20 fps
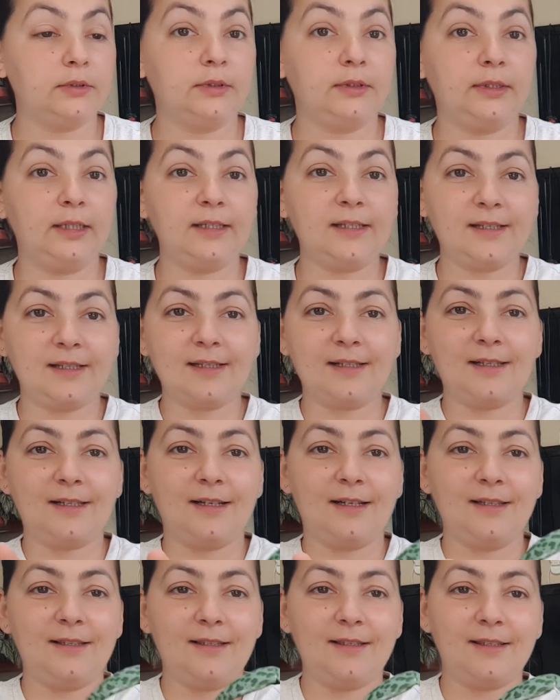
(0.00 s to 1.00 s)
this
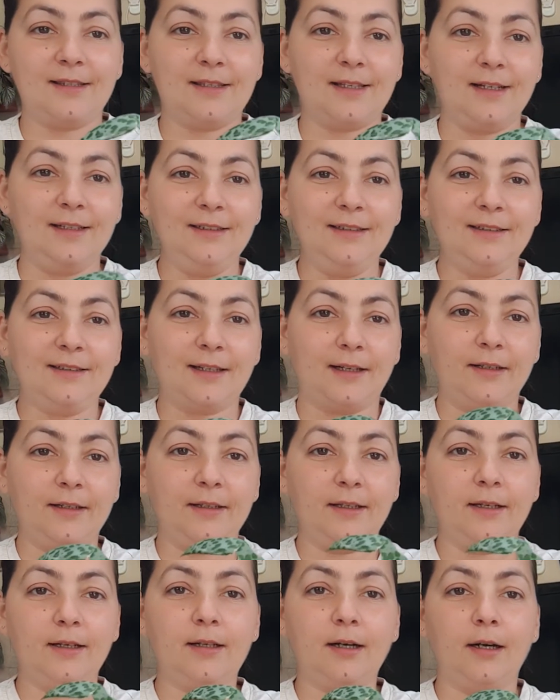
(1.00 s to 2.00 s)
little
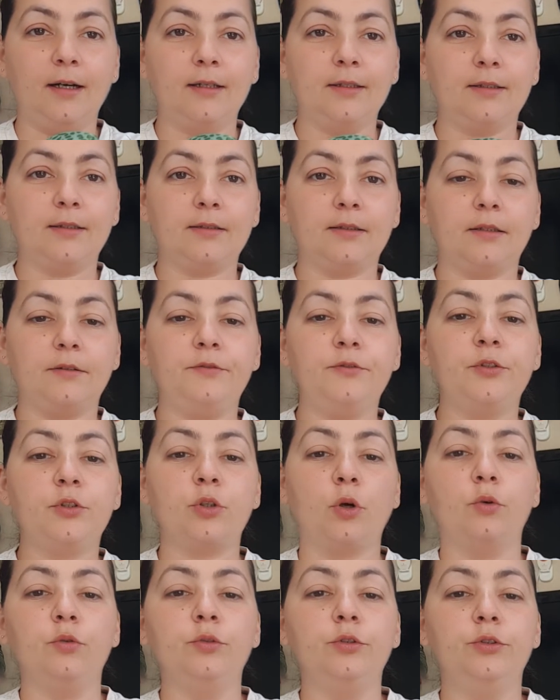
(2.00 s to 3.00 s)
tiny guy that I've
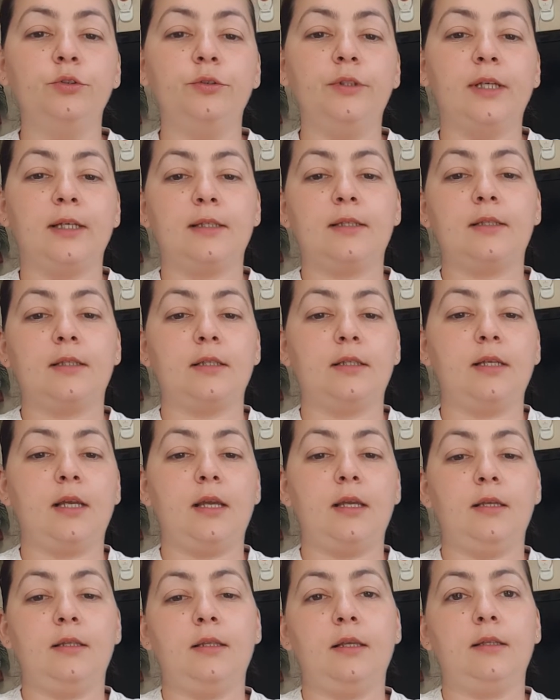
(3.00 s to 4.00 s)
showed you
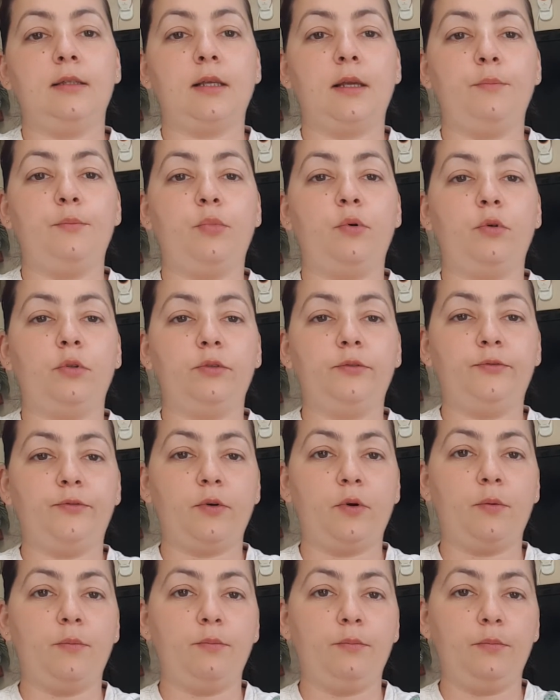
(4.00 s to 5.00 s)
yesterday that I bought
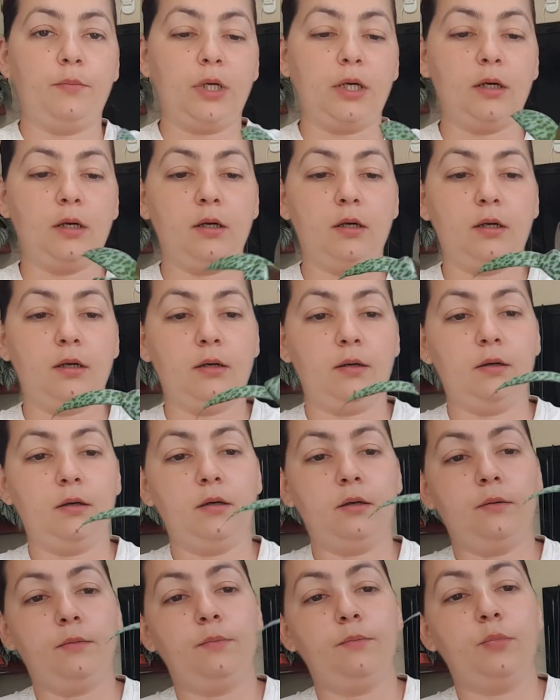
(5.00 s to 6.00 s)
from
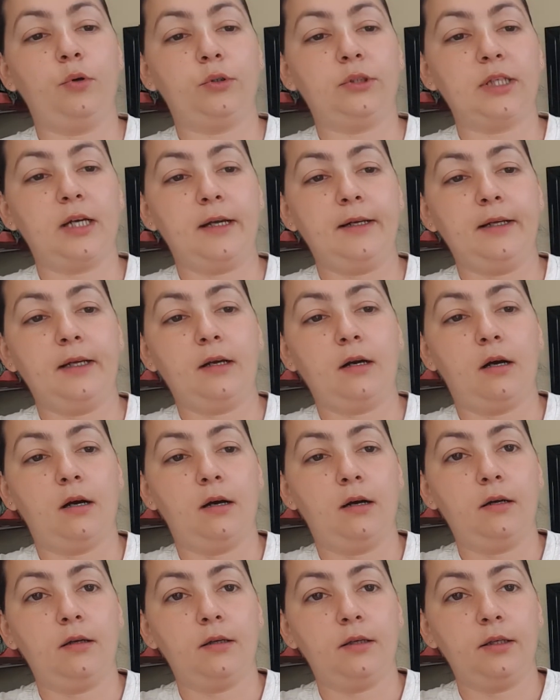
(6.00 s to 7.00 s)

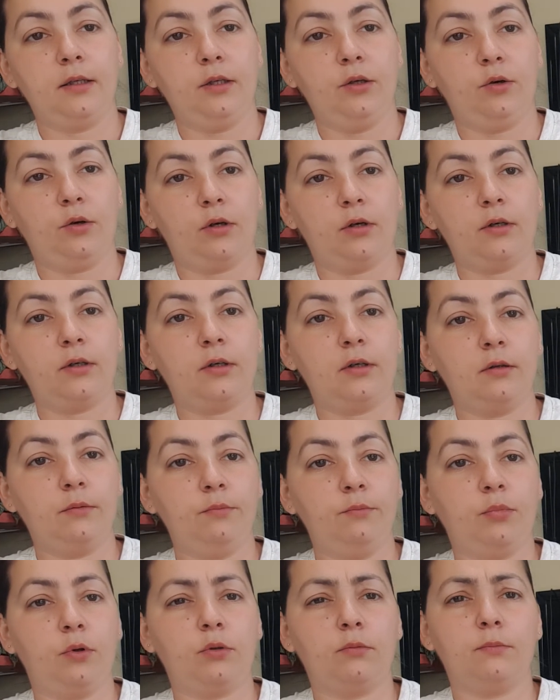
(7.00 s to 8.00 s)
Botanica York,
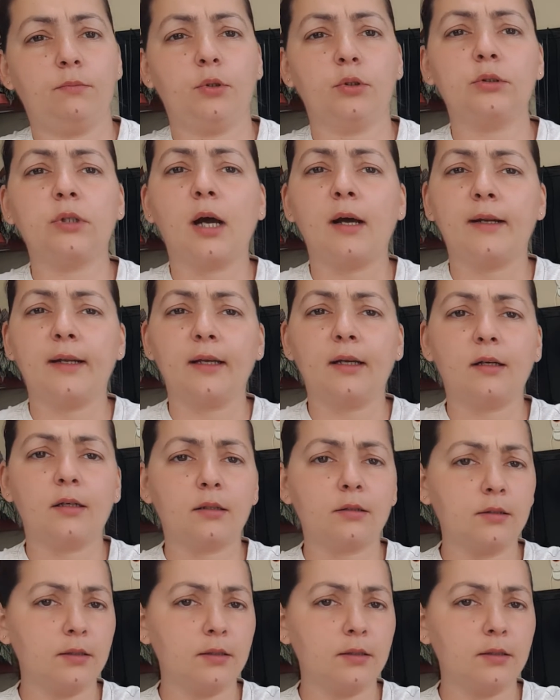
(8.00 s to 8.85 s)
Botanic